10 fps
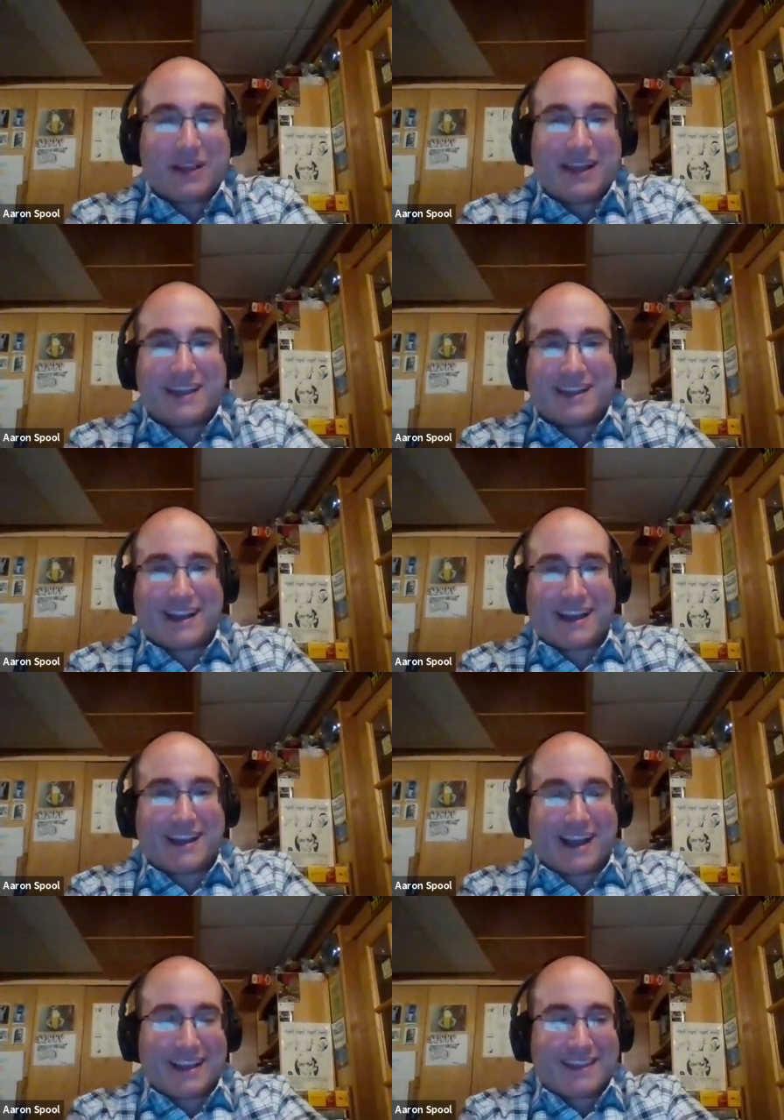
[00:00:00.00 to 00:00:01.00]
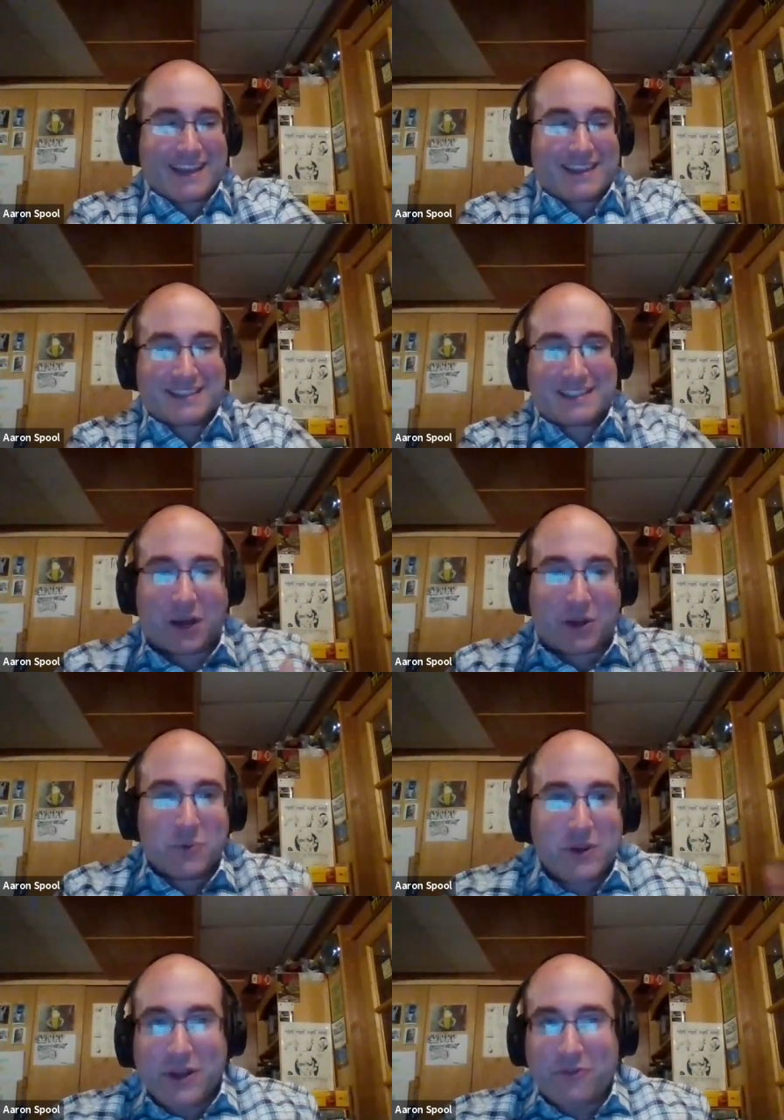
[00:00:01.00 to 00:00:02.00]
like that's like
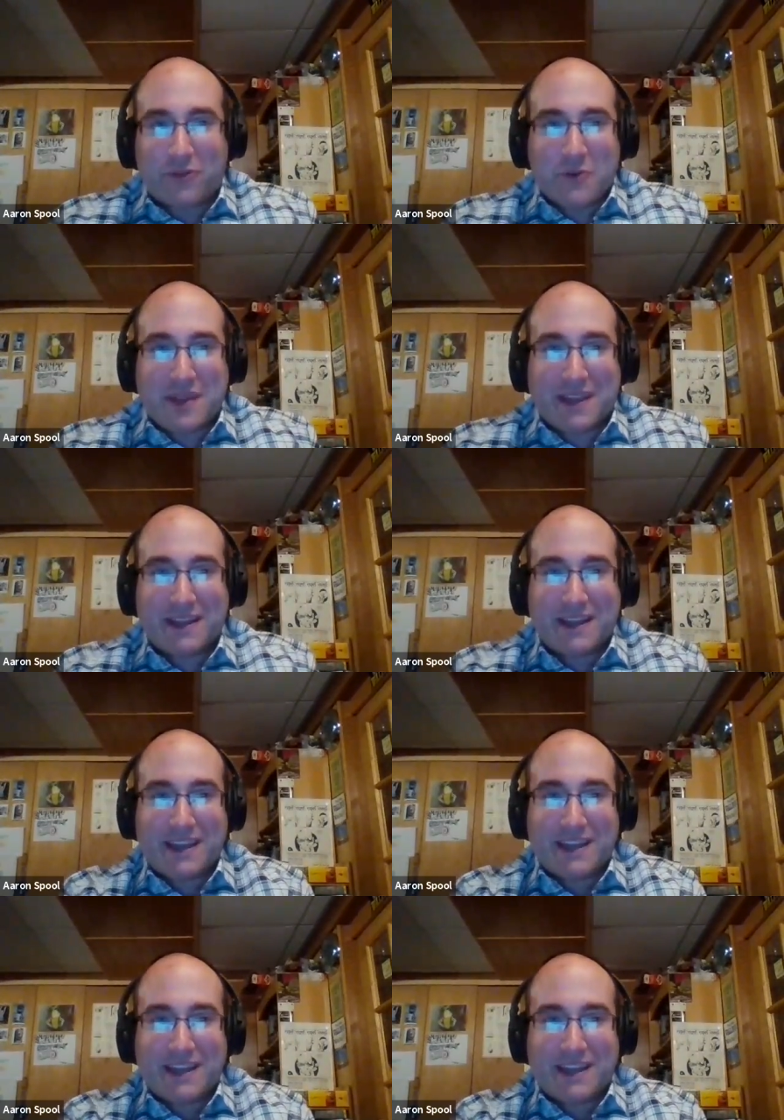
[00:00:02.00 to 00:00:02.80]
unreal for me.